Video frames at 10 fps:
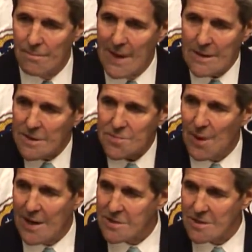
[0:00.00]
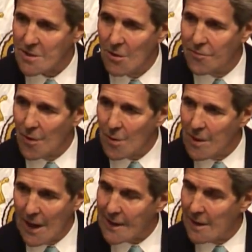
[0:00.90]
make this process go
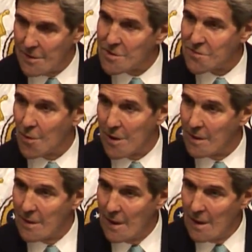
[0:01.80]
forward, I got news for you.